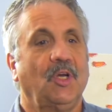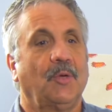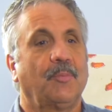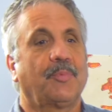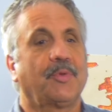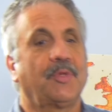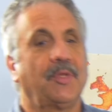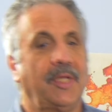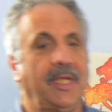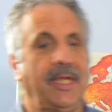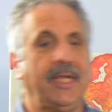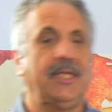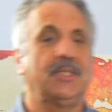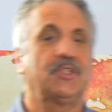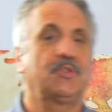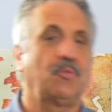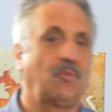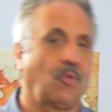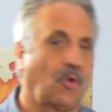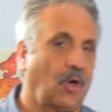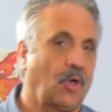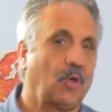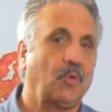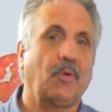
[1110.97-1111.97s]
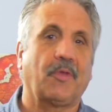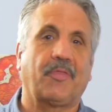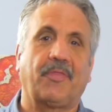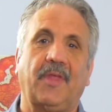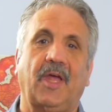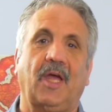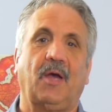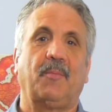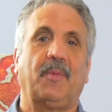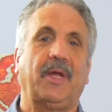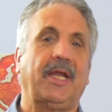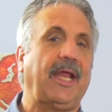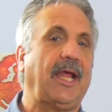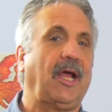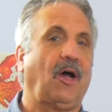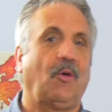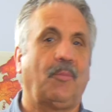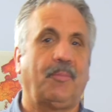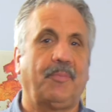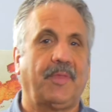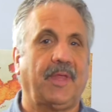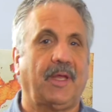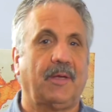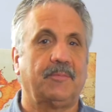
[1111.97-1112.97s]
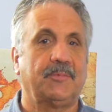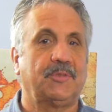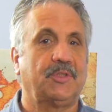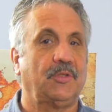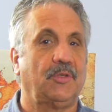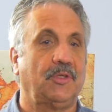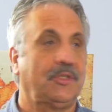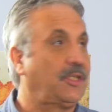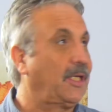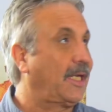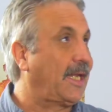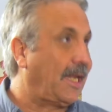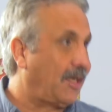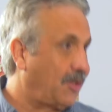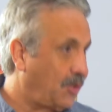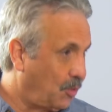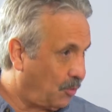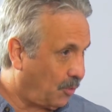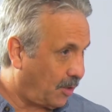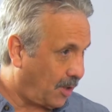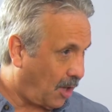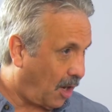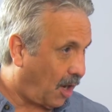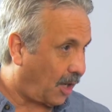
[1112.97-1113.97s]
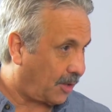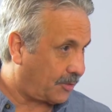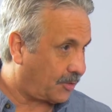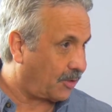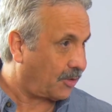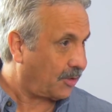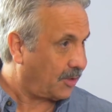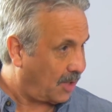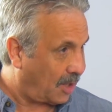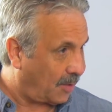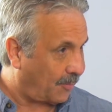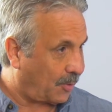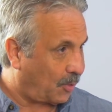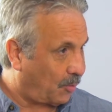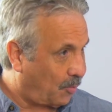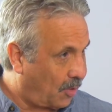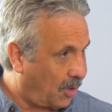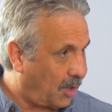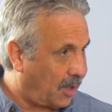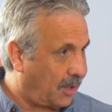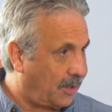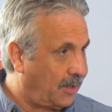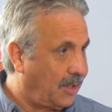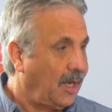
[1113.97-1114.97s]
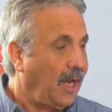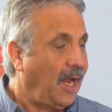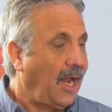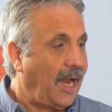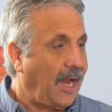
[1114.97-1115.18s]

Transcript: please work with them and help them to get to a doctor, number one,